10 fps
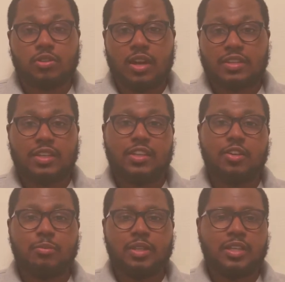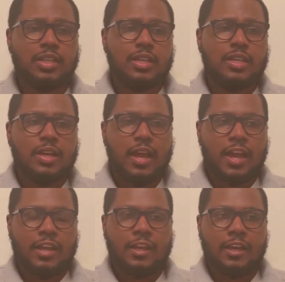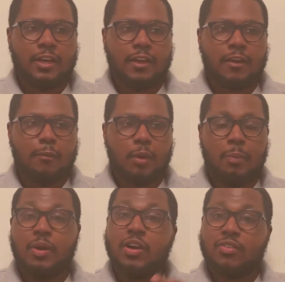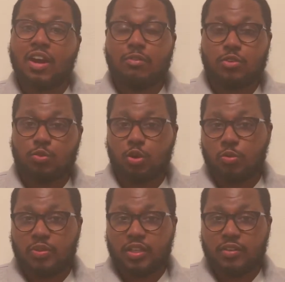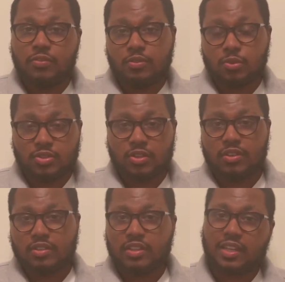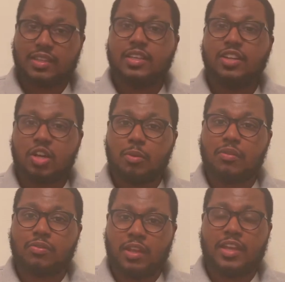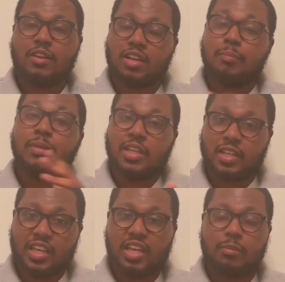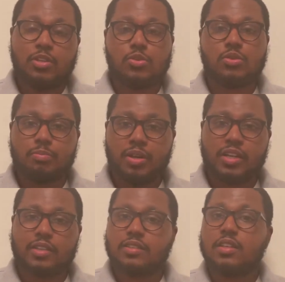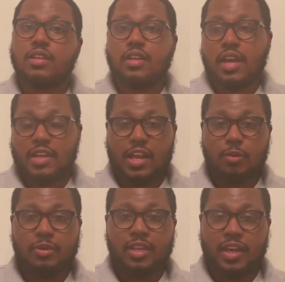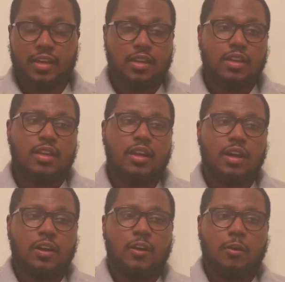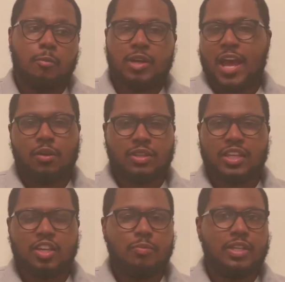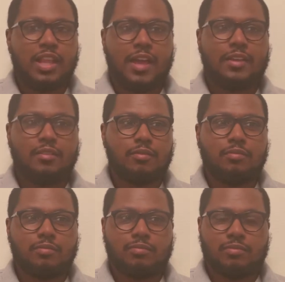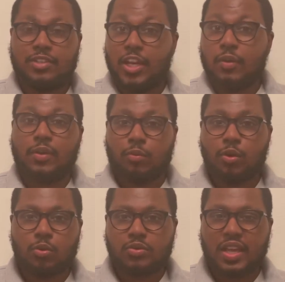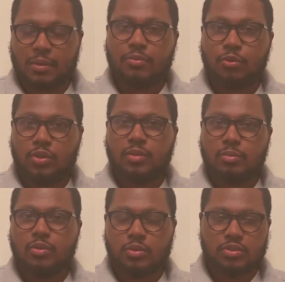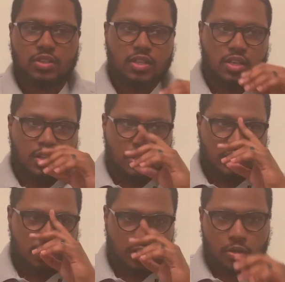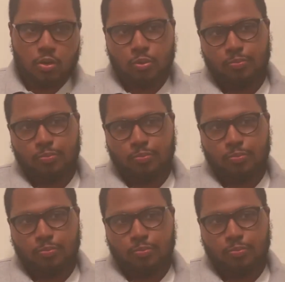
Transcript: I think he'll be a above average role player to a certain extent. I think he'll come off like he'll be in the game, get you some buckets, and that'll be that. But I don't think he'll be like Derrick Rose type for the Bulls. So